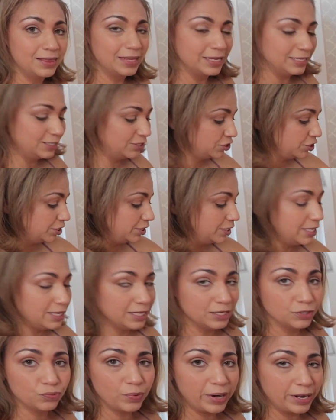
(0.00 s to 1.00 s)
This
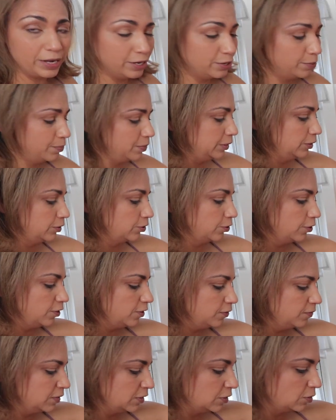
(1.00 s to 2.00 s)
chili is ready to be
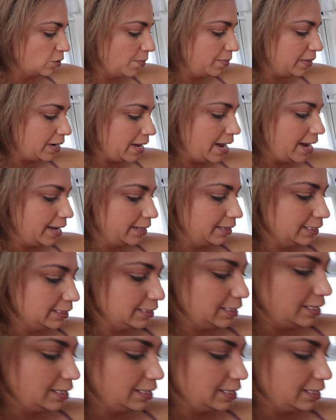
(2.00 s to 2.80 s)
served, so I'm gonna add the